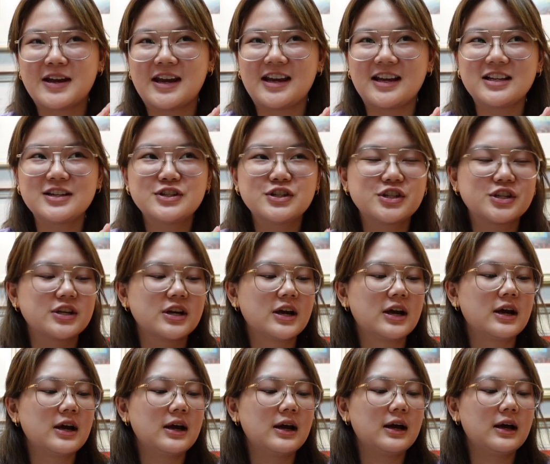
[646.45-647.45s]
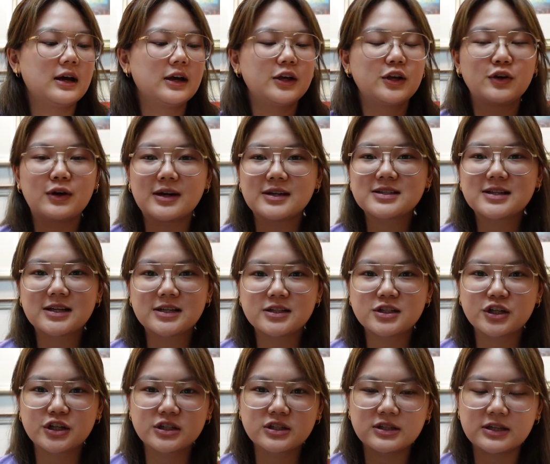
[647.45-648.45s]
page. You guys can
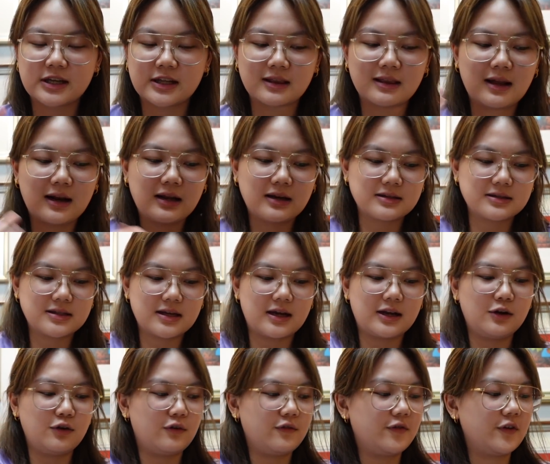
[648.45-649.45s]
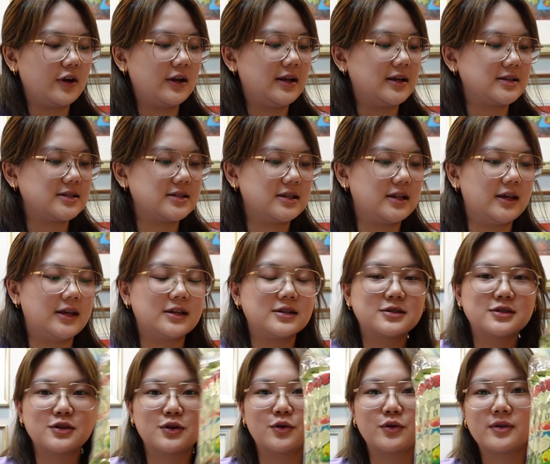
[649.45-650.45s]
search it na lang sa Look for Less din.
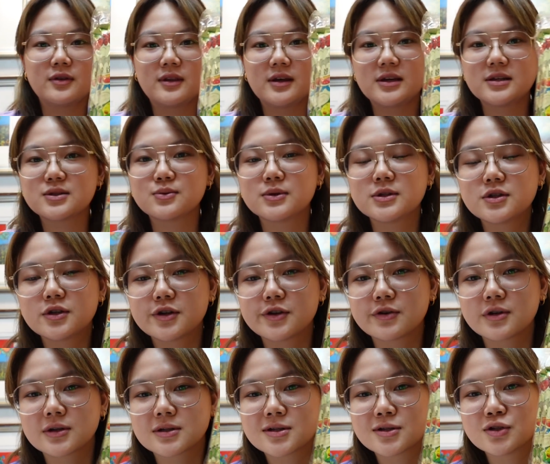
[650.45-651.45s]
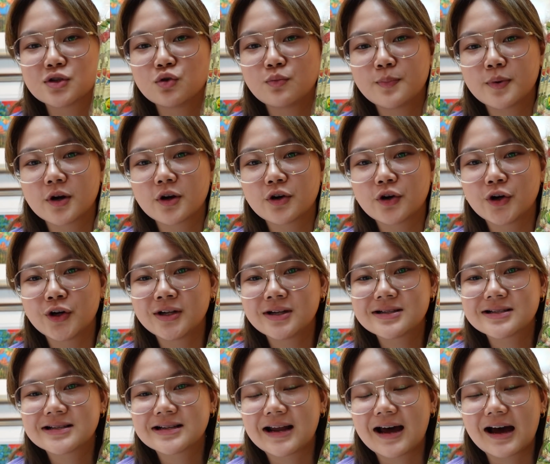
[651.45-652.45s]
So these ones are super
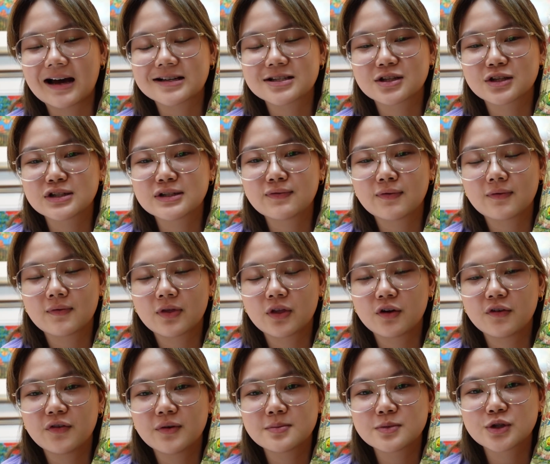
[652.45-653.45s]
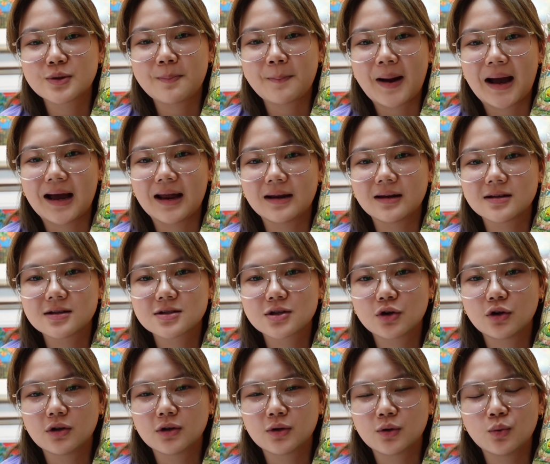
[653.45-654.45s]
good snack. They're from Japan. It's
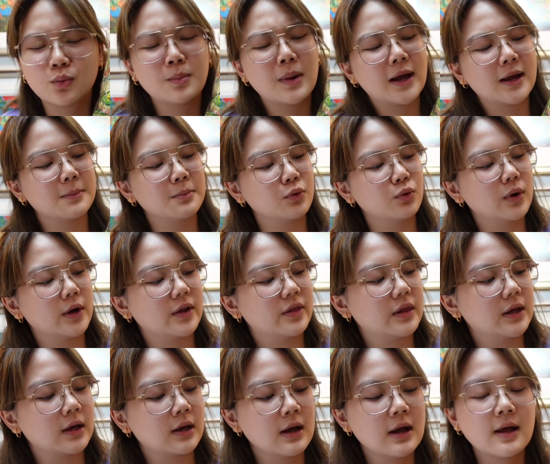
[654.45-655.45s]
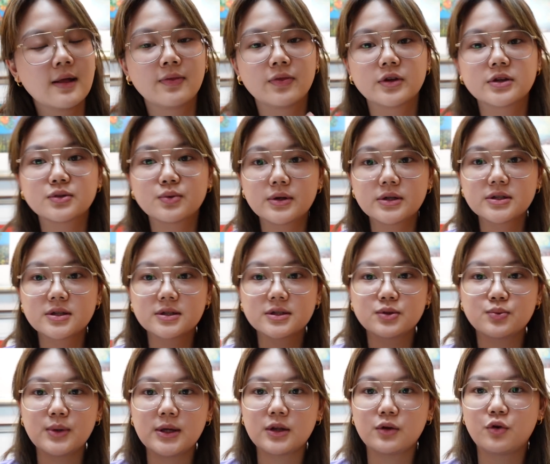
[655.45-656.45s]
called Umaibu, I think. This one is the
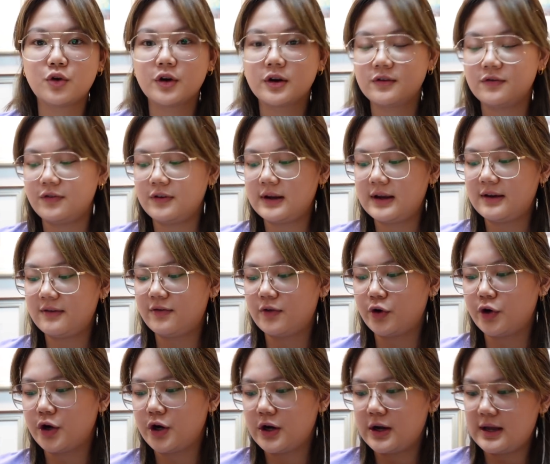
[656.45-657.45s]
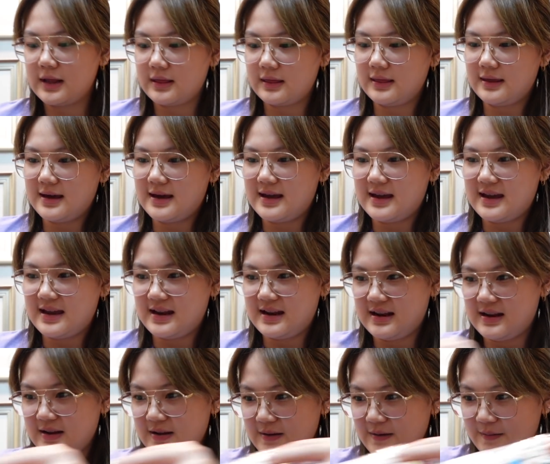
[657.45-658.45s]
sweet corn flavor. And then
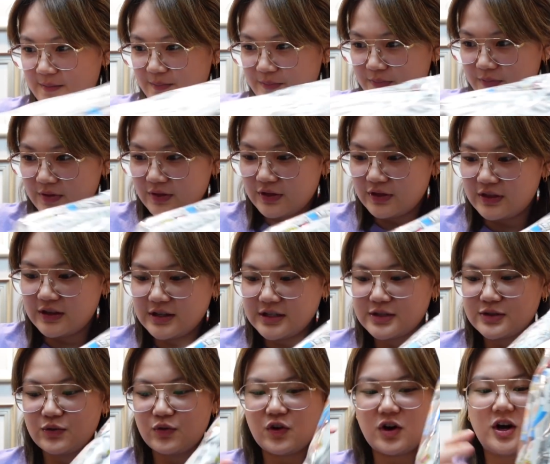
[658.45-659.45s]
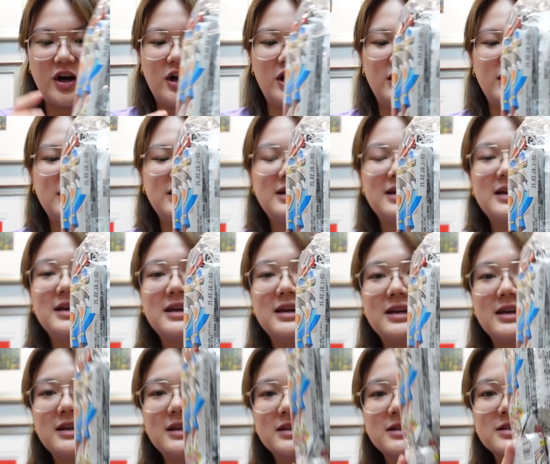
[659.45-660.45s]
this one
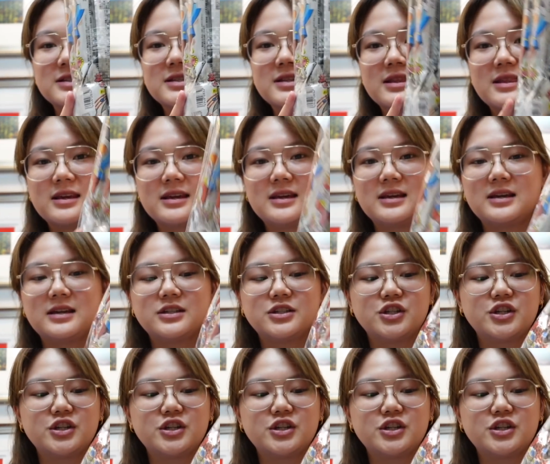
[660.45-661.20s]
is the